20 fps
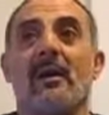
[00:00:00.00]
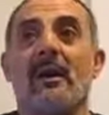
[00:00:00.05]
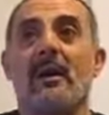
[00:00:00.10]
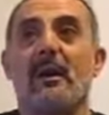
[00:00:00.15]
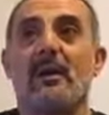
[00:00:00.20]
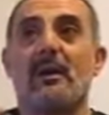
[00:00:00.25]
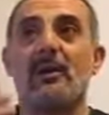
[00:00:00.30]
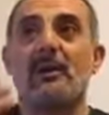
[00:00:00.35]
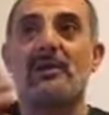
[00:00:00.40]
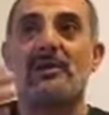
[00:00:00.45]

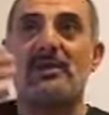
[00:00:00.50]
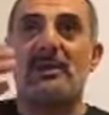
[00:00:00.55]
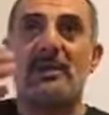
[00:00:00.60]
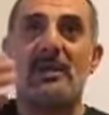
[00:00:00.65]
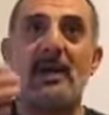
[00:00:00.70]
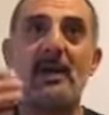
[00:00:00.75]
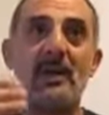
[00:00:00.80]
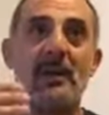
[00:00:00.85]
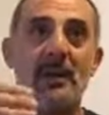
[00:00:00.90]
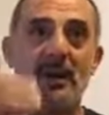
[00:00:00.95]
you'll see
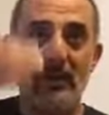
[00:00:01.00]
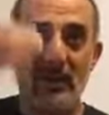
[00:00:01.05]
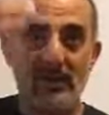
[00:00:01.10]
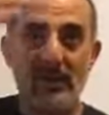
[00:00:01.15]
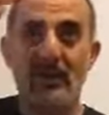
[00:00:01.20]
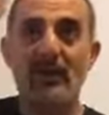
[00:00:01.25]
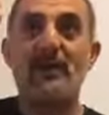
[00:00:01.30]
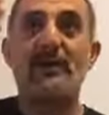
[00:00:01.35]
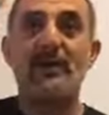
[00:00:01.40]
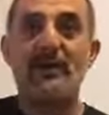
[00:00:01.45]

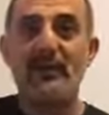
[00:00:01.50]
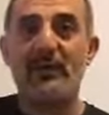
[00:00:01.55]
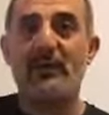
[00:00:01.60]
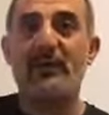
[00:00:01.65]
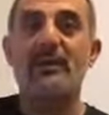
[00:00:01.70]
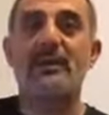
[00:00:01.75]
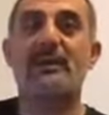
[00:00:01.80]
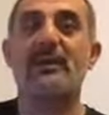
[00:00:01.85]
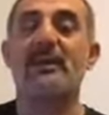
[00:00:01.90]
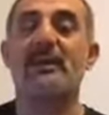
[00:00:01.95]
few different